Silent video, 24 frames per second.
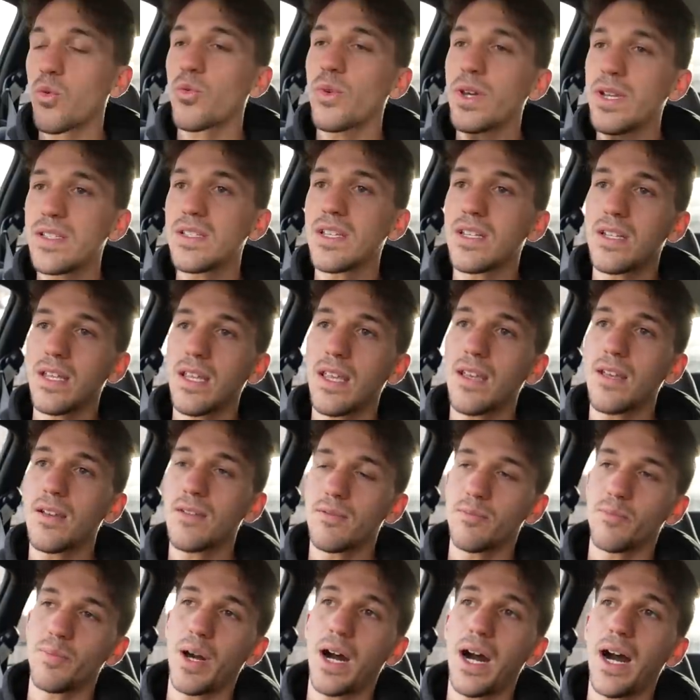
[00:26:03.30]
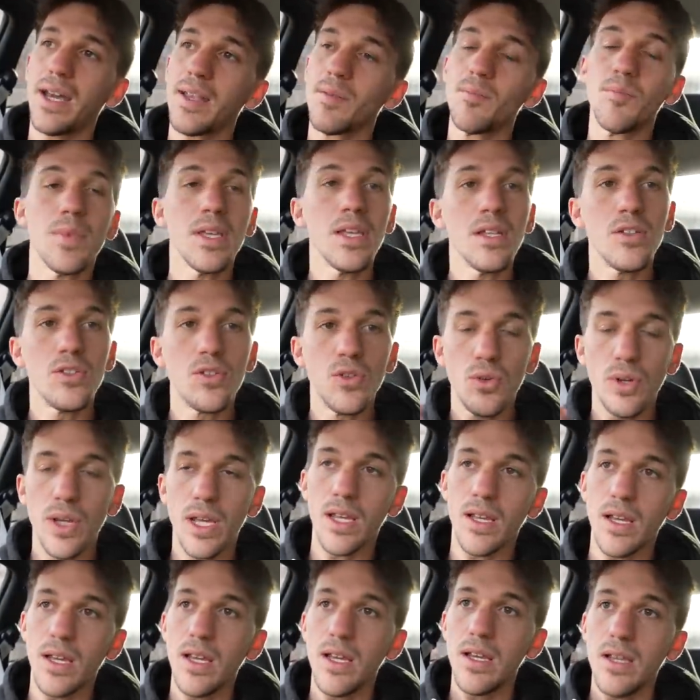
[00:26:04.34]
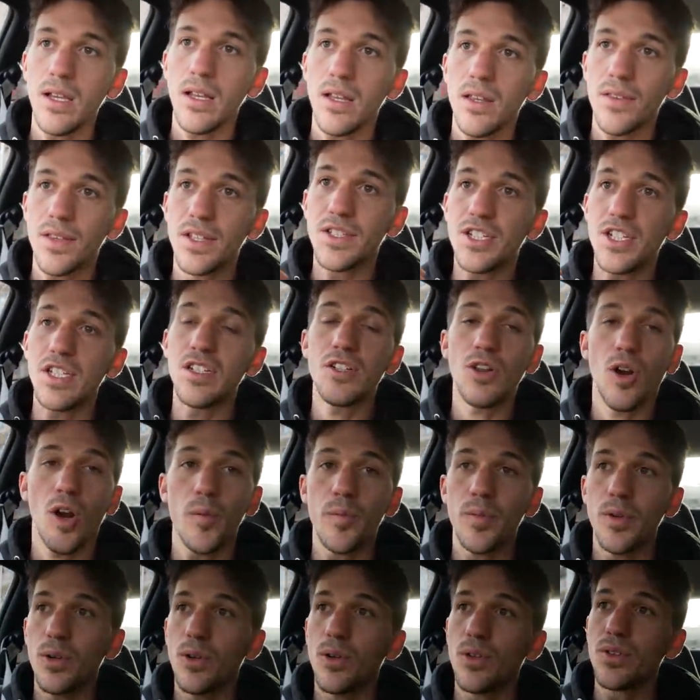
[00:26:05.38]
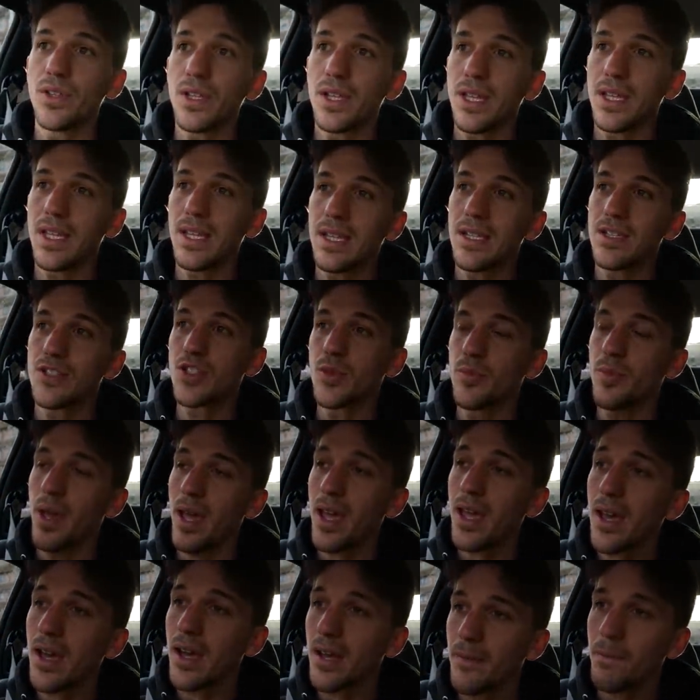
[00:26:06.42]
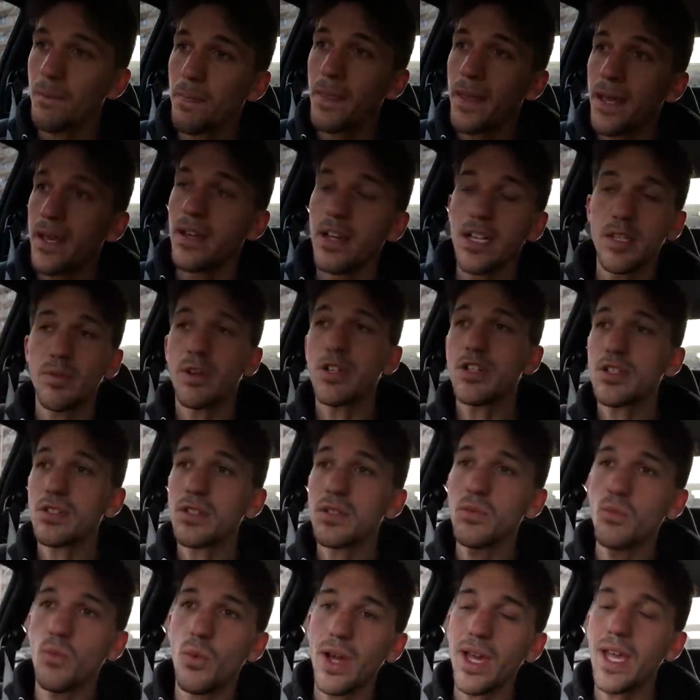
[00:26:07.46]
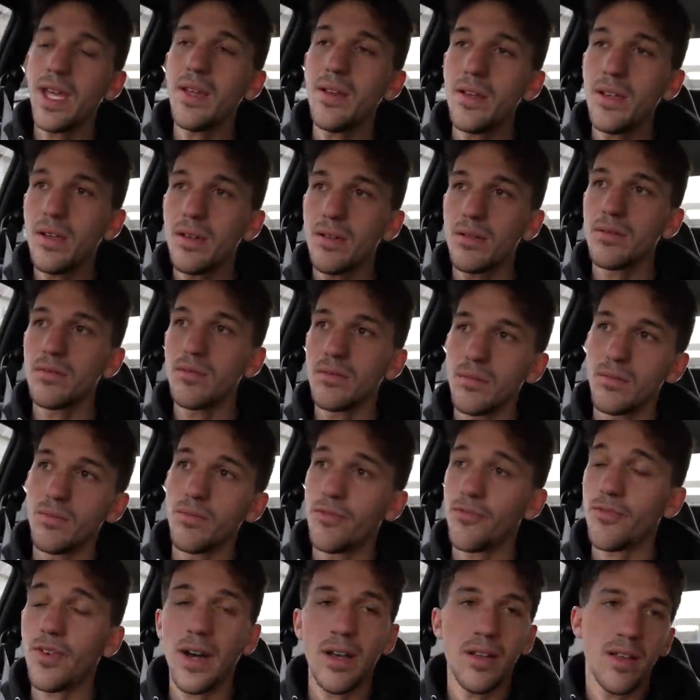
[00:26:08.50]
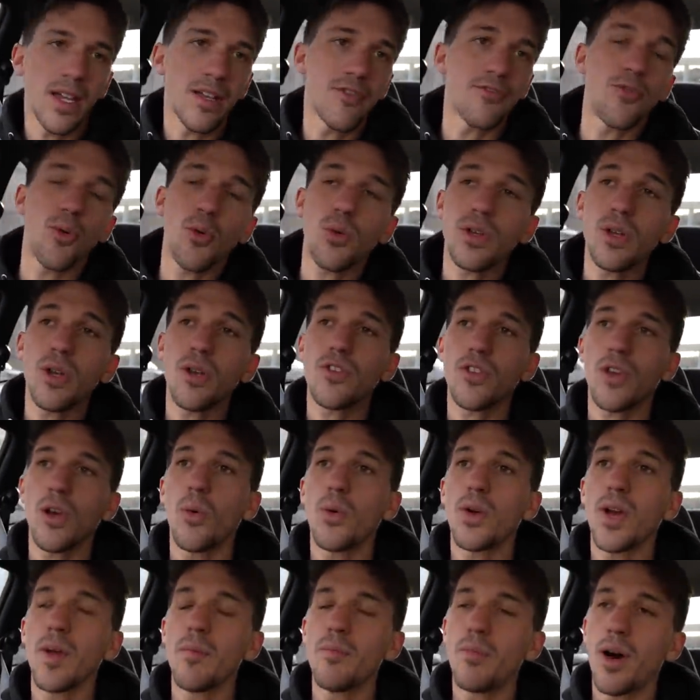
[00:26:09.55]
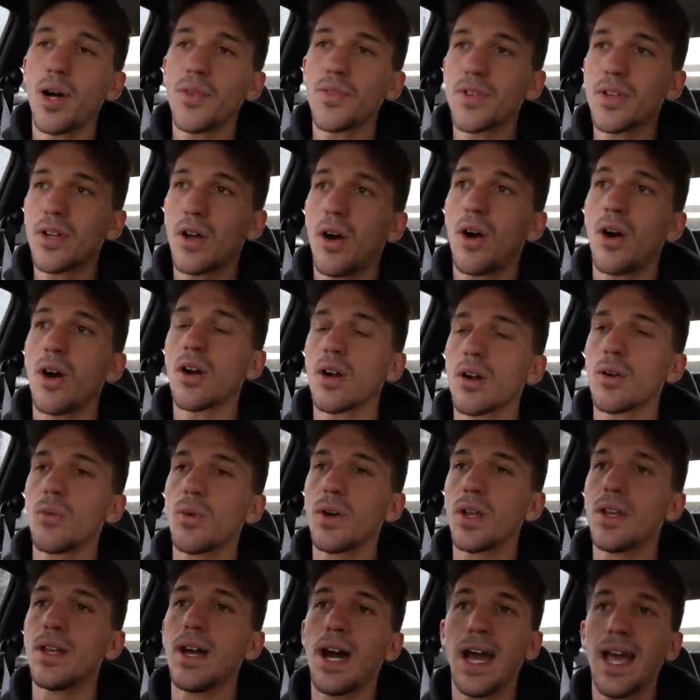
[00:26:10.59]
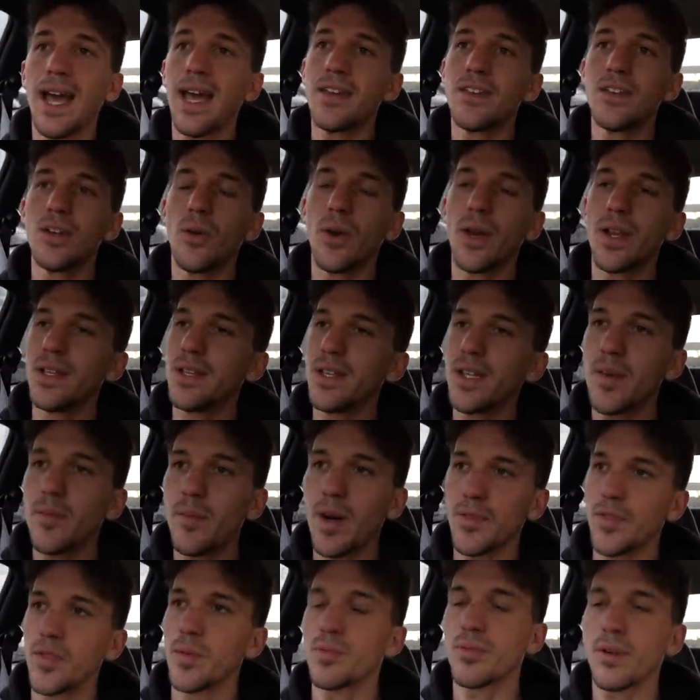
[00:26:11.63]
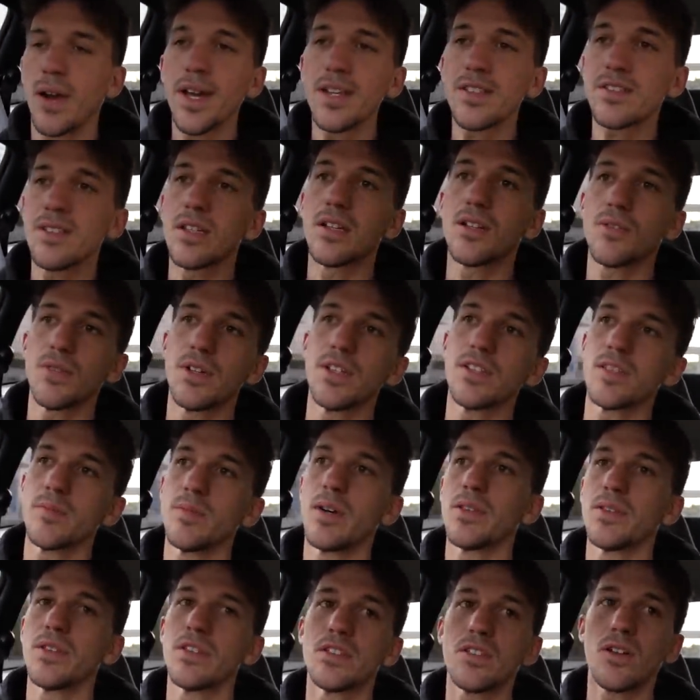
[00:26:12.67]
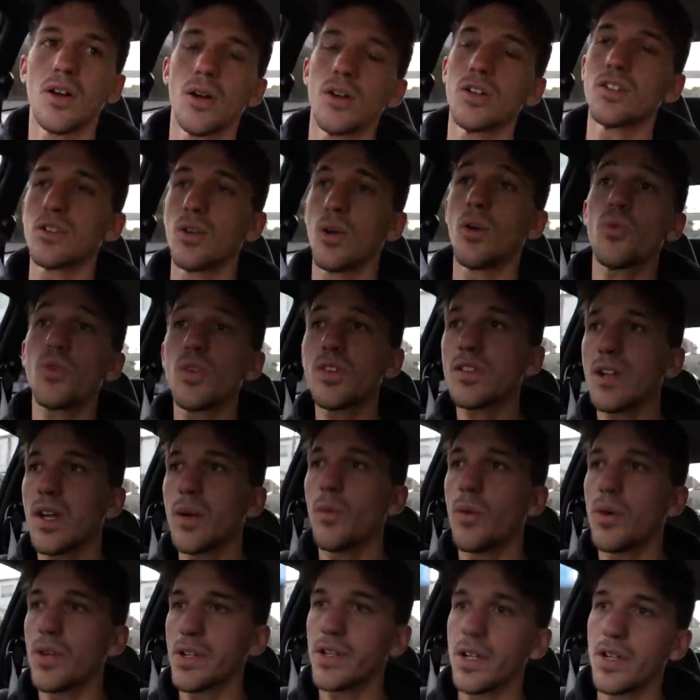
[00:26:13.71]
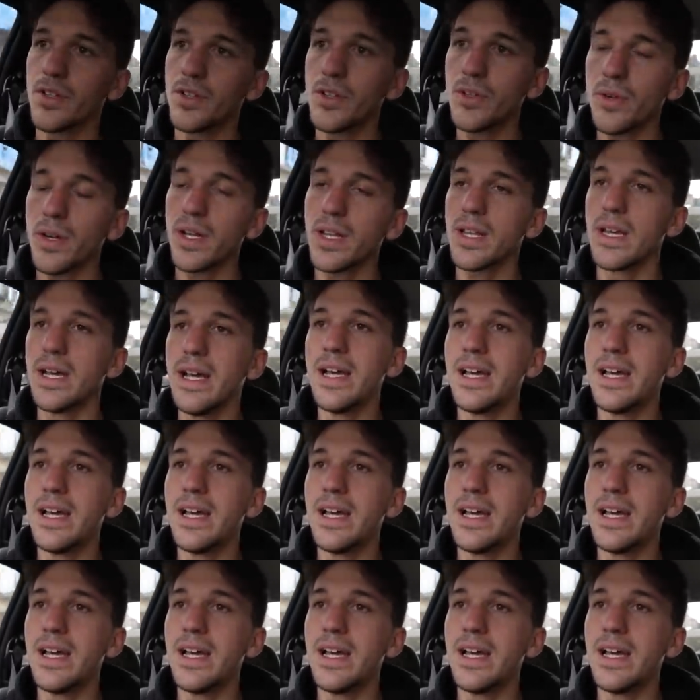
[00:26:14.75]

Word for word: reasoning behind me doing the GTR build in Japan, especially way like four years ago when I bought the car, when I had no idea about the price increase about these cars, the whole reason I wanted to do it